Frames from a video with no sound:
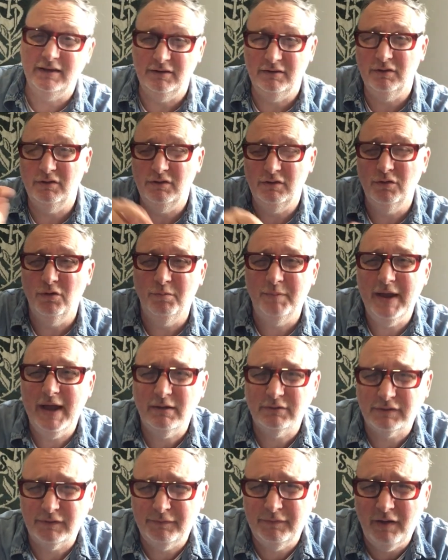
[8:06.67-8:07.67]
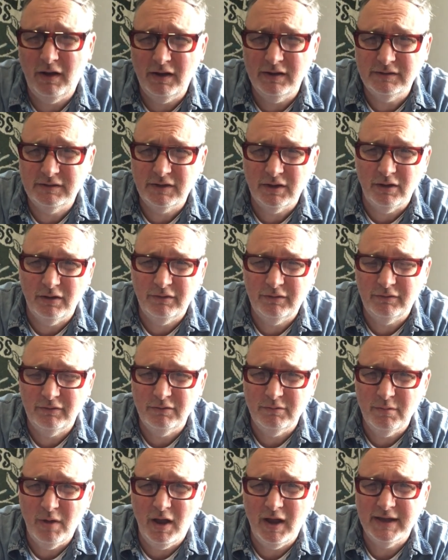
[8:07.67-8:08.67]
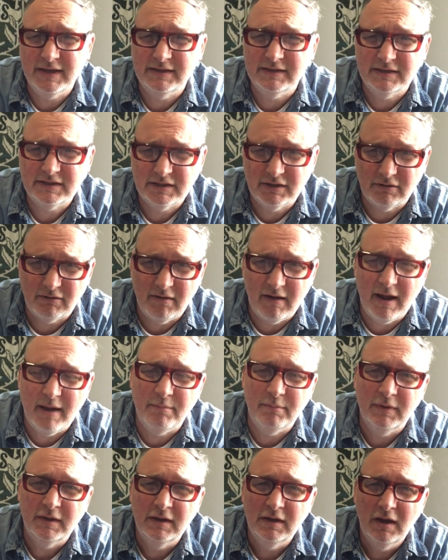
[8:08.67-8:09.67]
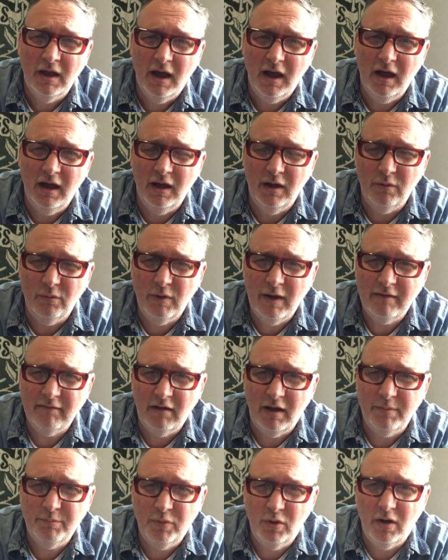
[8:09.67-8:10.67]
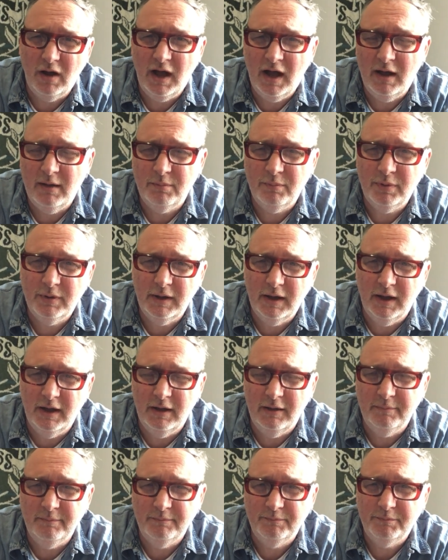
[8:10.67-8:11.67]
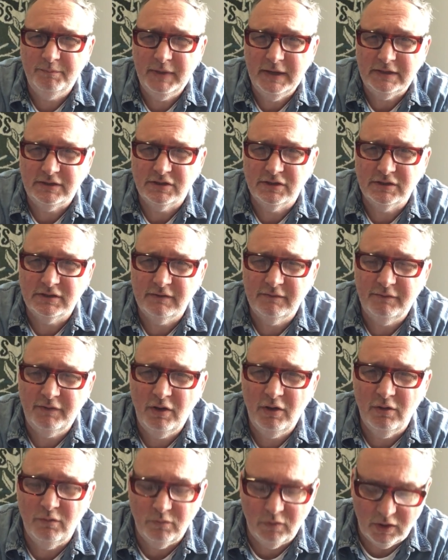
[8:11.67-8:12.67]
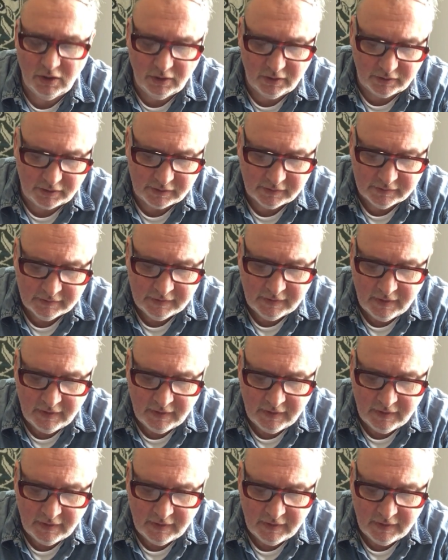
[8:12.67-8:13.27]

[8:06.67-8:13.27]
You'll be able to find her through my Instagram, uh, where I put up um, pictures of her work.